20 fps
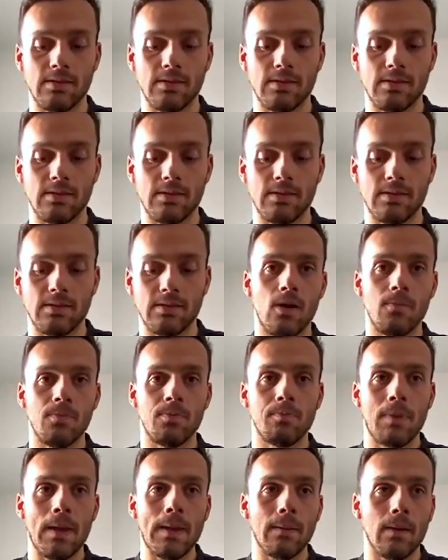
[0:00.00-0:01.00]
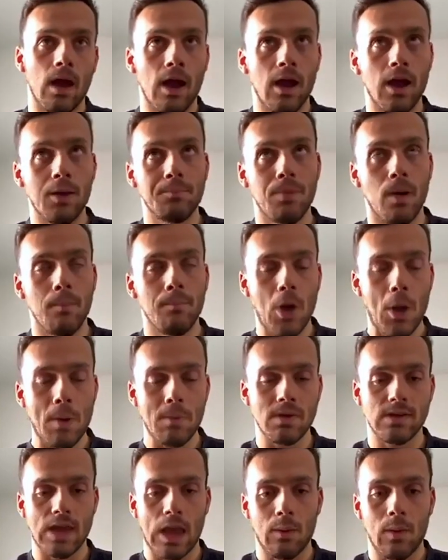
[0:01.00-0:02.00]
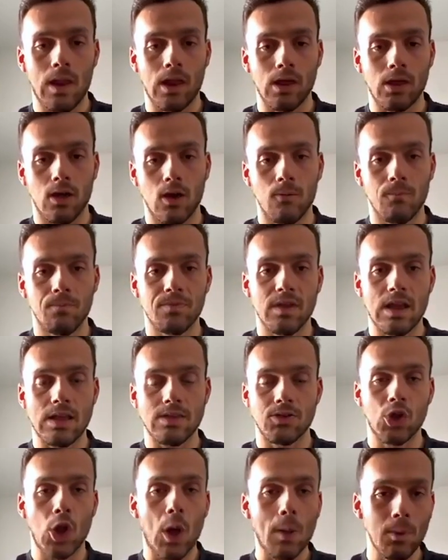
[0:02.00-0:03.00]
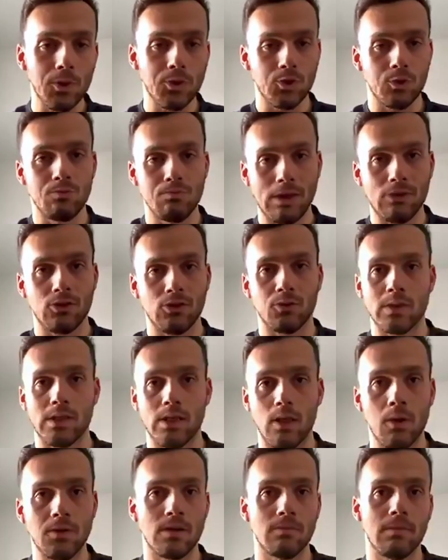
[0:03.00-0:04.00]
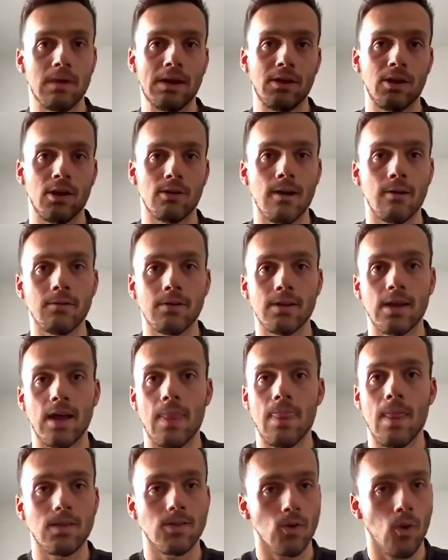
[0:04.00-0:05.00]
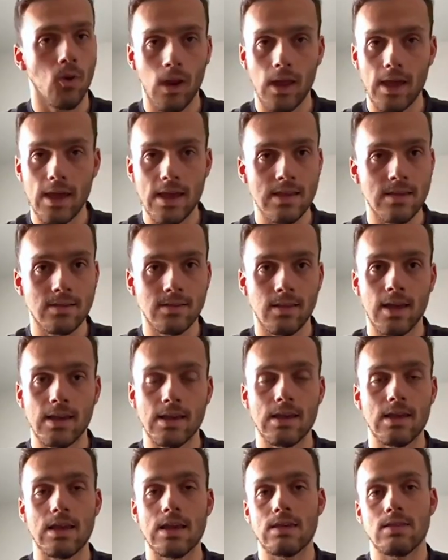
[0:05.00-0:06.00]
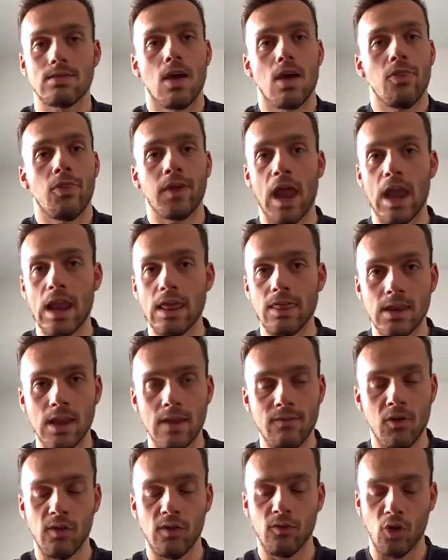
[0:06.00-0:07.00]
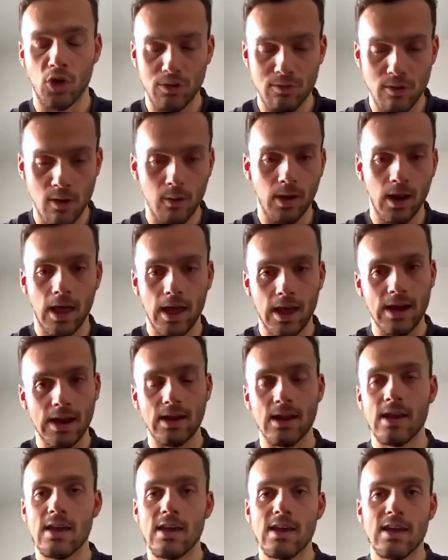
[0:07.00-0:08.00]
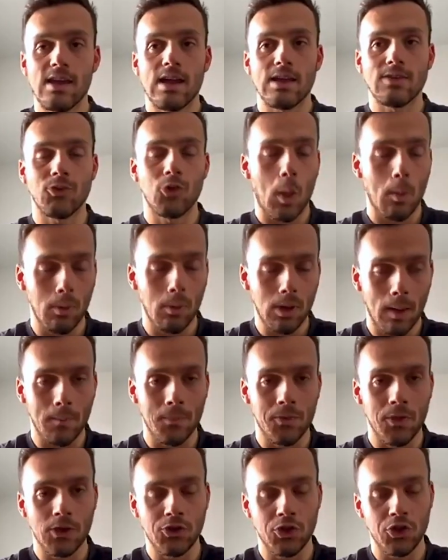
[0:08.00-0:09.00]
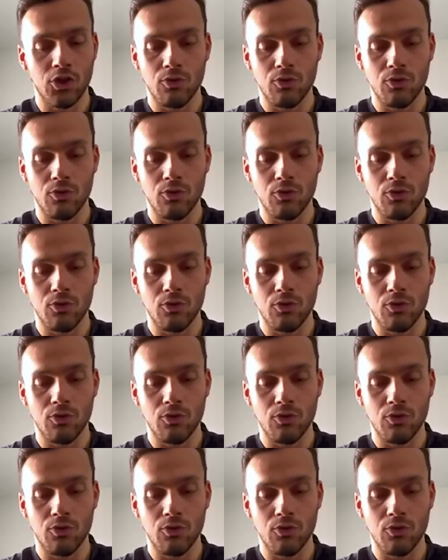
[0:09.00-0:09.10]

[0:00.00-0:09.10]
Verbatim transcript: But I heard Bob Bowman say a while ago, it's a normal swim meet just with loads of media around it, and that's all it is. Like it's nothing, anything different. You've got your own lane. It's a normal competition.